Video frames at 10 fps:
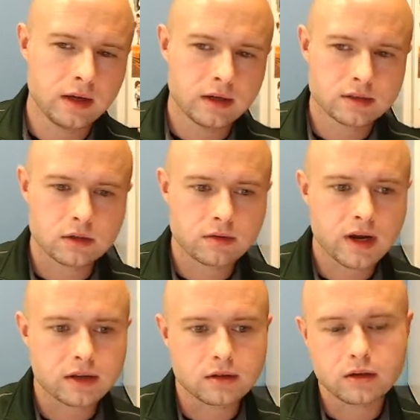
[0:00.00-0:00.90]
And so
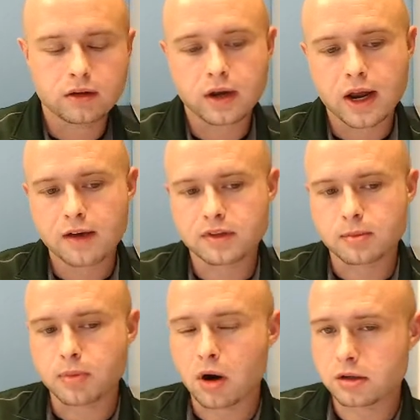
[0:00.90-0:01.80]
Reddit, you're going to have to
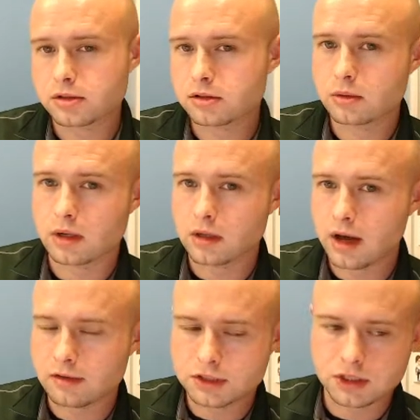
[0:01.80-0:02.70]
parse through a
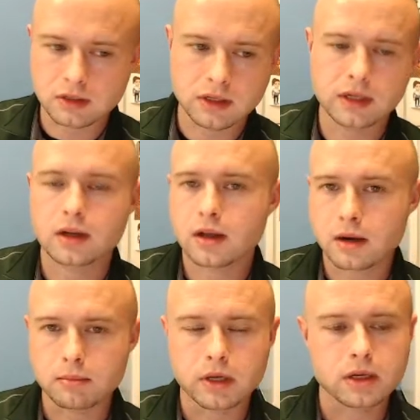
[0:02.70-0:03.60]
lot of shilling, a lot
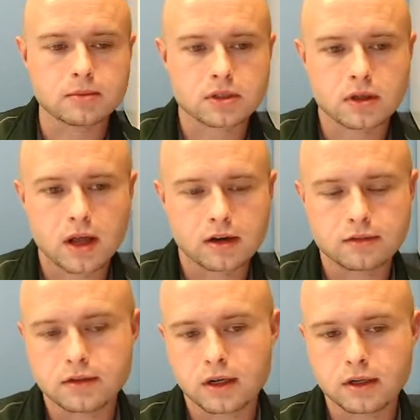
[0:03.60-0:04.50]
of memes, a lot
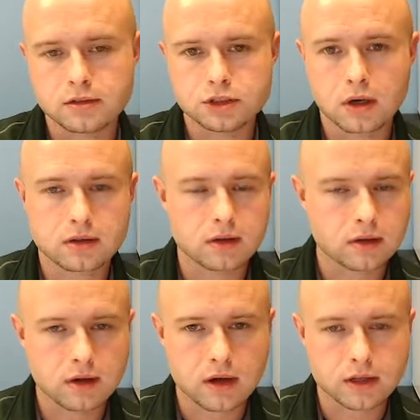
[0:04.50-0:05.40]
of junk that
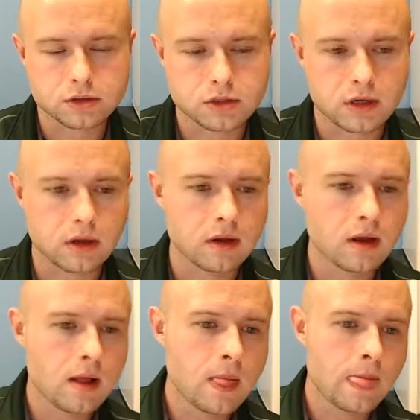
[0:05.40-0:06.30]
you're not interested in
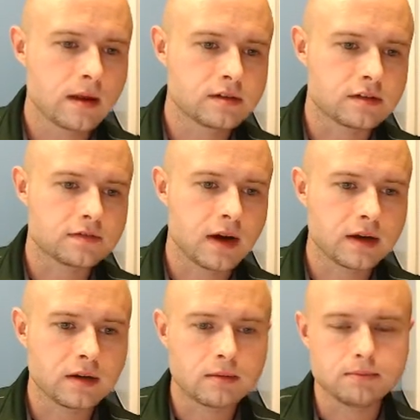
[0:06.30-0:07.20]
to find it.